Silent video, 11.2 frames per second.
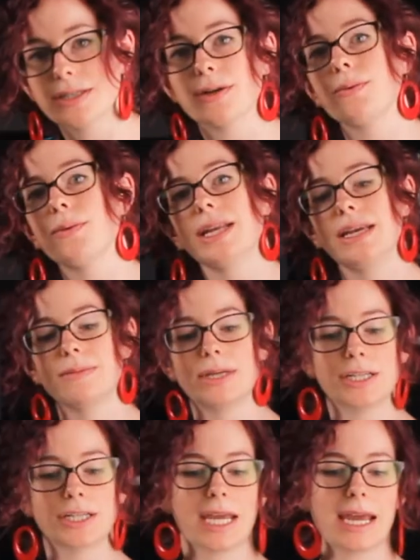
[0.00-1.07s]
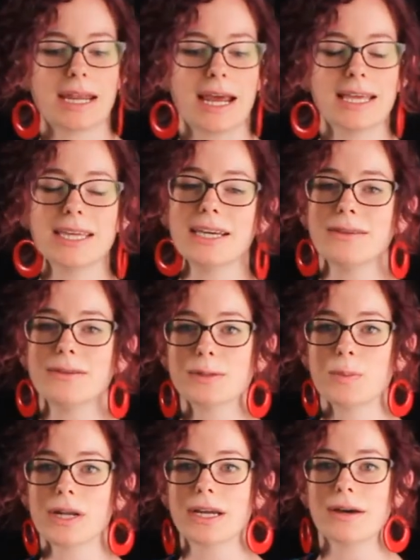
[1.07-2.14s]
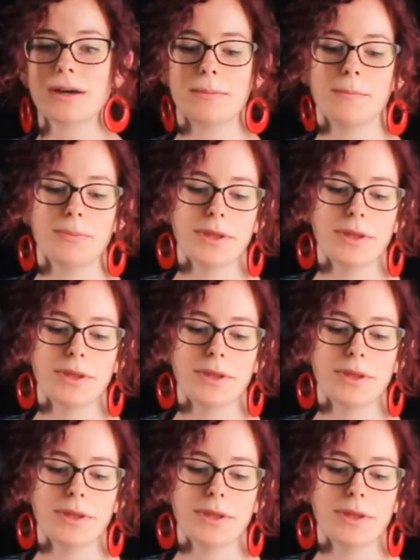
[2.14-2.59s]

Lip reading: took one image and I think it looks pretty good,